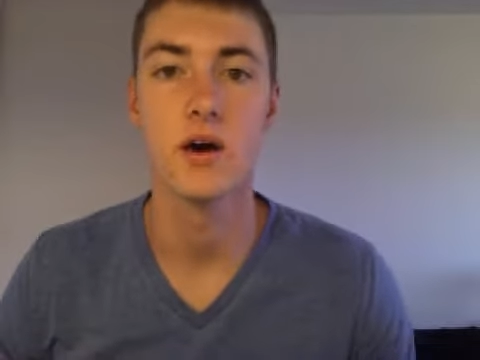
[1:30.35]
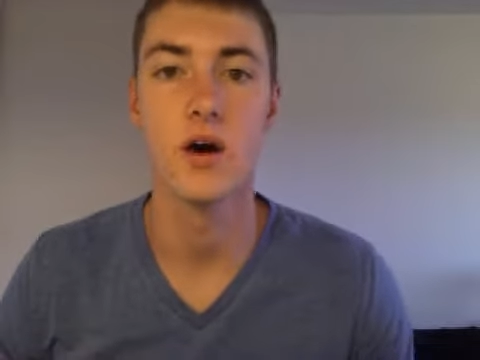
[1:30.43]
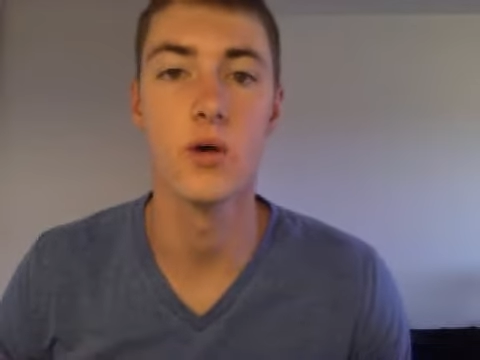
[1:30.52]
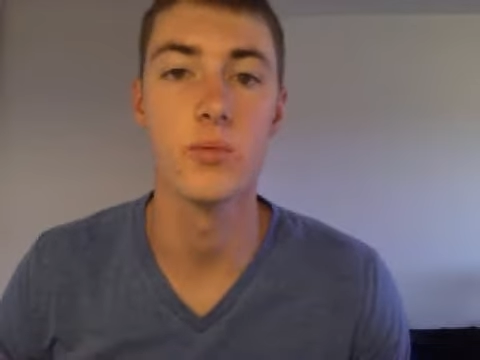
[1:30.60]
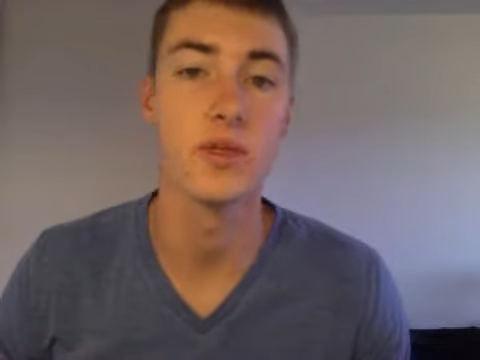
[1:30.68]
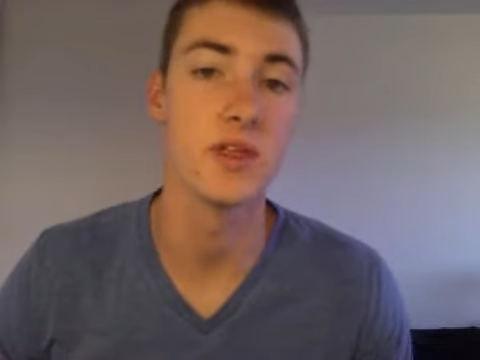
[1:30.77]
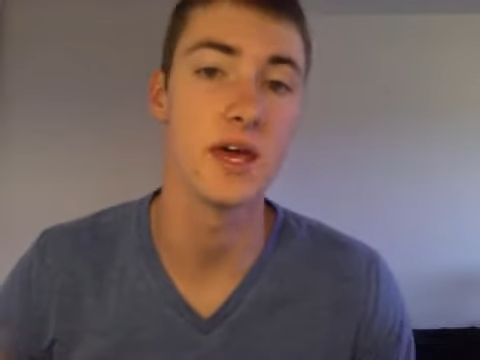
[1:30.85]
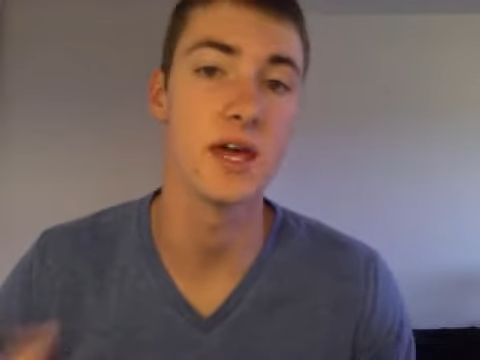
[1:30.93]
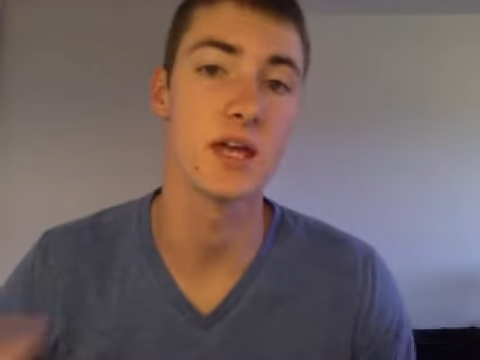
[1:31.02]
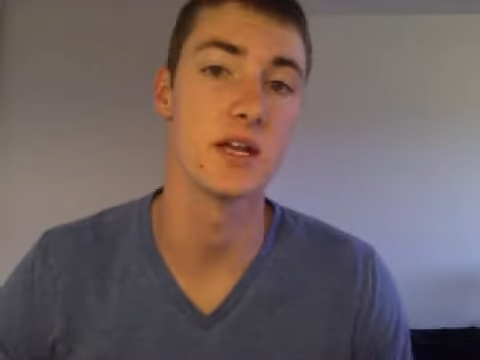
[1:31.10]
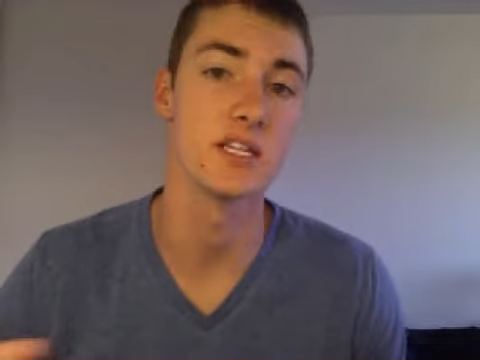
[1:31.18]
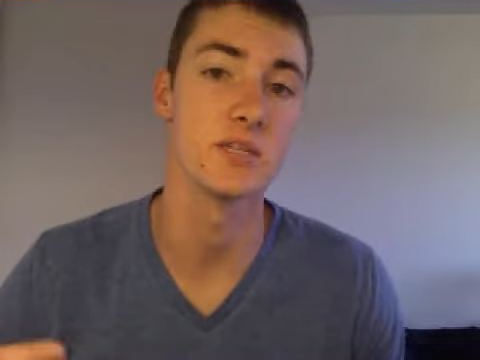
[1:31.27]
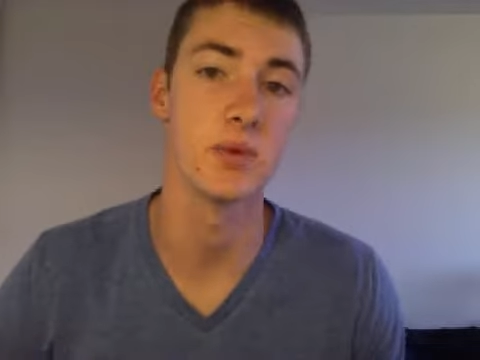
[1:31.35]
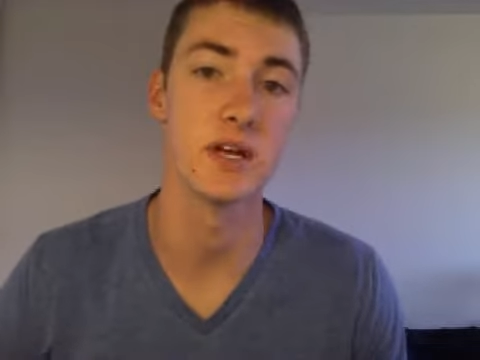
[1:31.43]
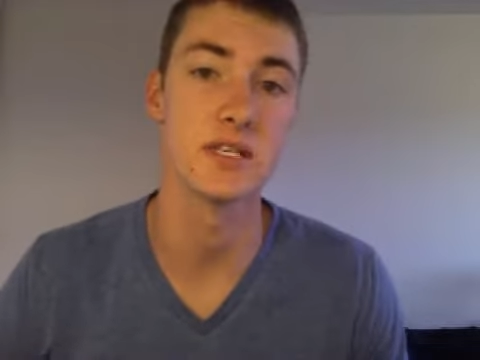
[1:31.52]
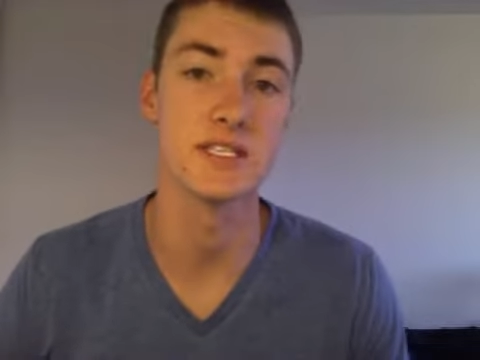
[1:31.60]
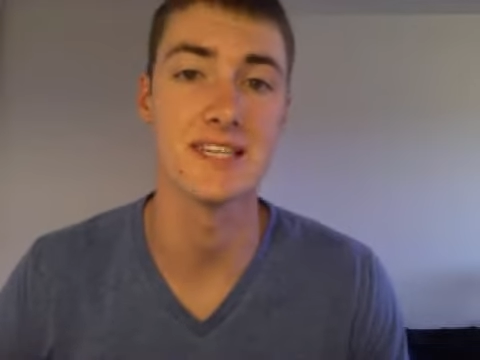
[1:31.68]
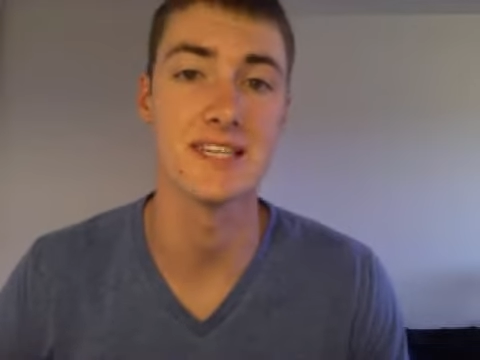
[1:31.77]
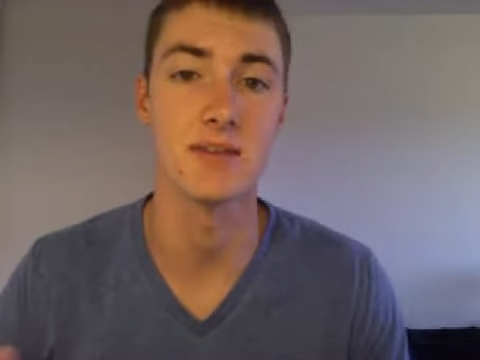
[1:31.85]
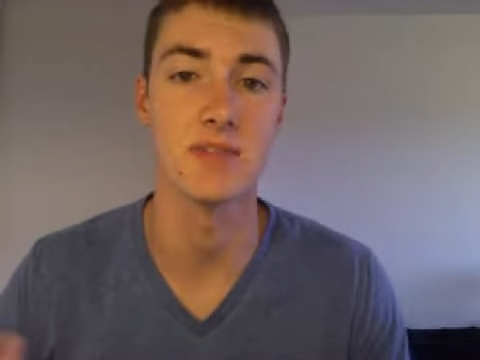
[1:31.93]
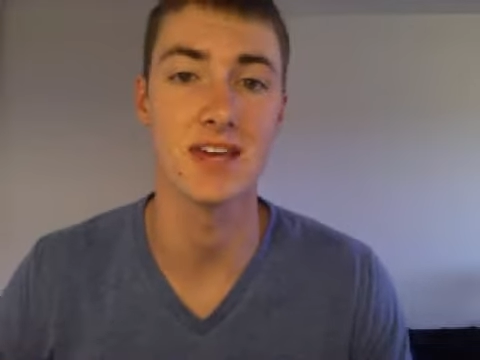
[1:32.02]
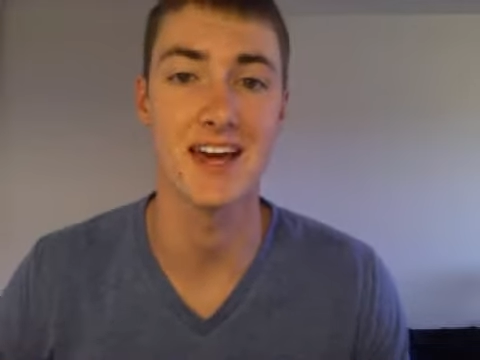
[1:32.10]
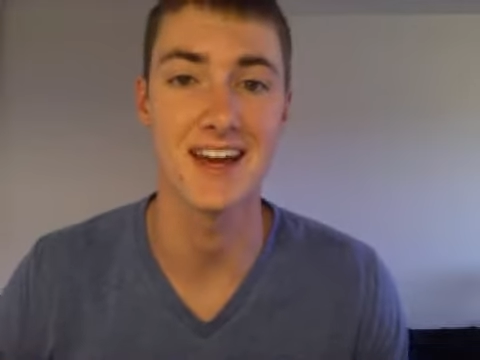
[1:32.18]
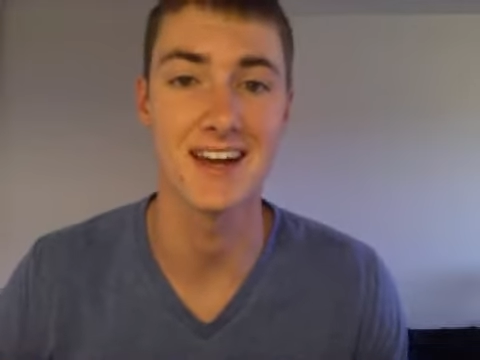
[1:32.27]
hope that they can experience the same
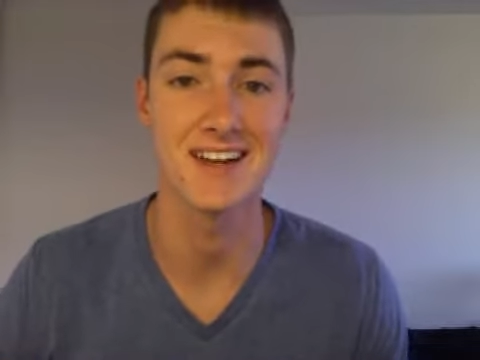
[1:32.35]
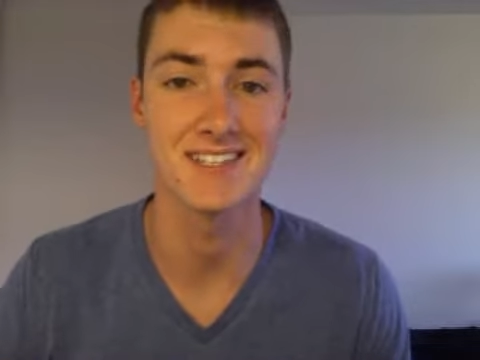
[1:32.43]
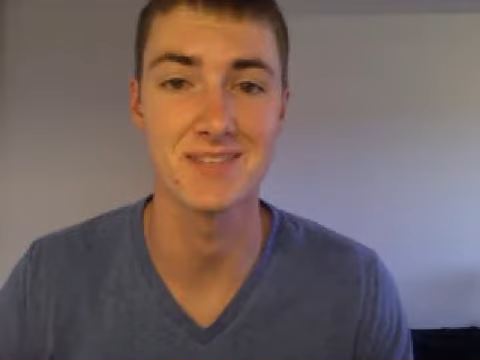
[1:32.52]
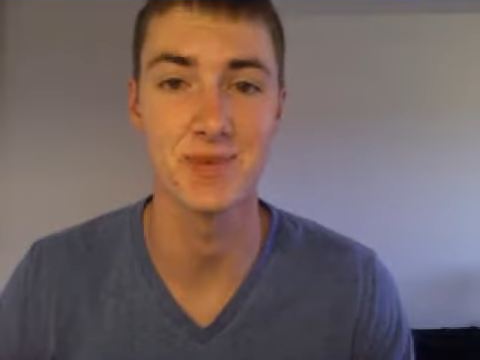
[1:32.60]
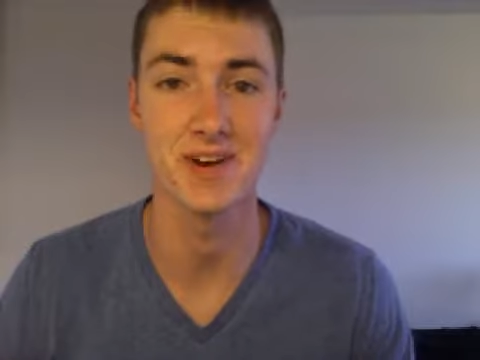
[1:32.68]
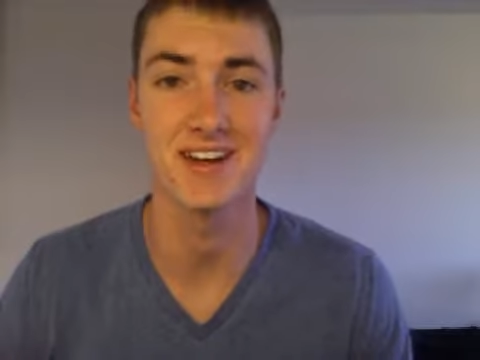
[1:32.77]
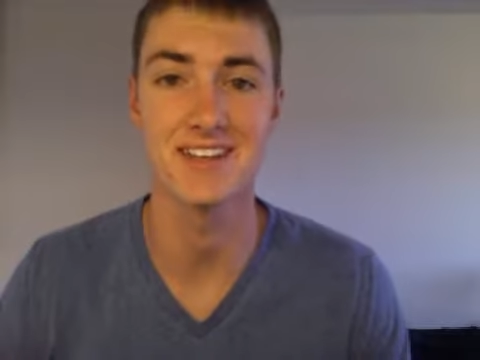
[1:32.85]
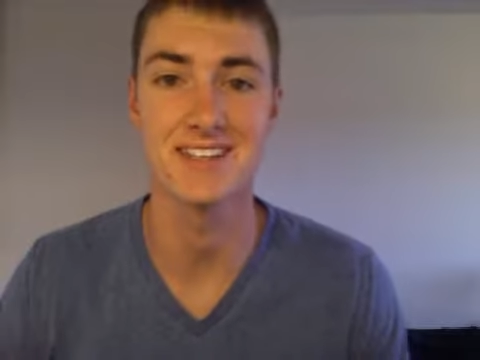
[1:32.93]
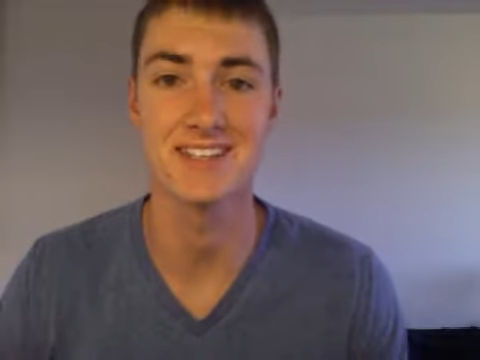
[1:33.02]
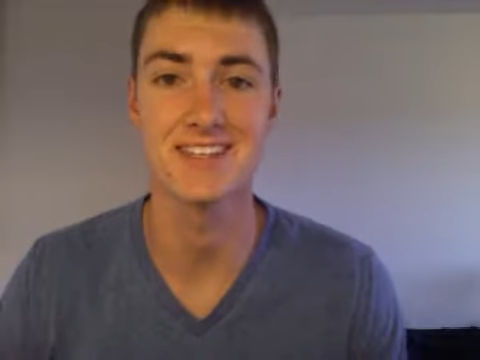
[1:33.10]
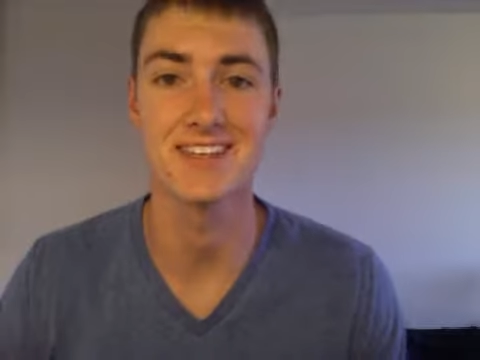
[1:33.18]
thing I got to experience